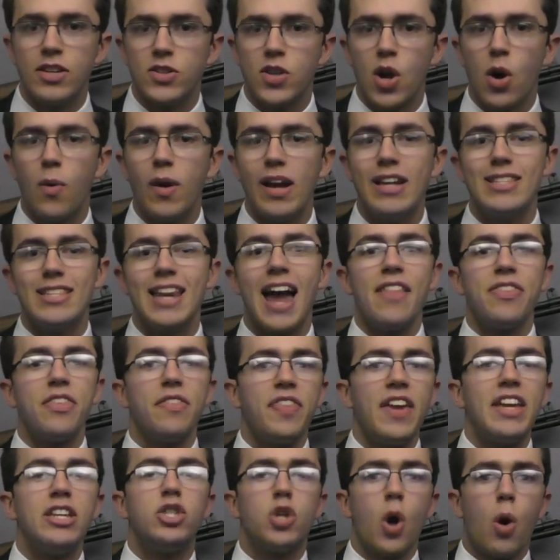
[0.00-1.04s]
So it's not that
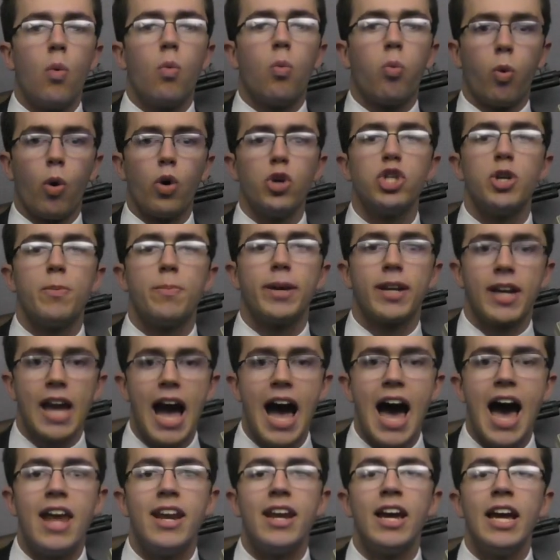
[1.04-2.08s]
they don't worship a
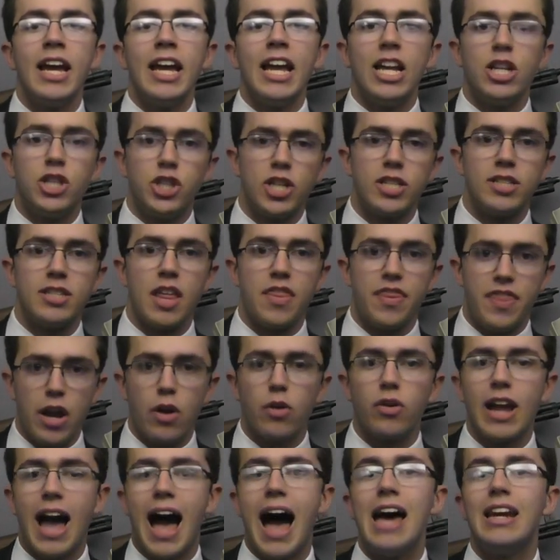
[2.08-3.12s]
god, it's just that
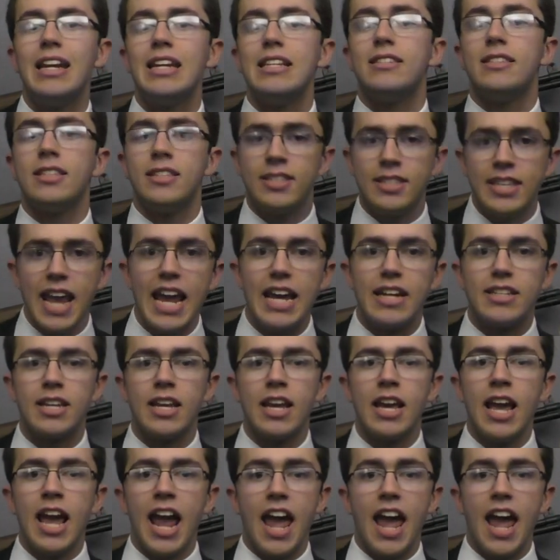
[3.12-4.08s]
their god is the state,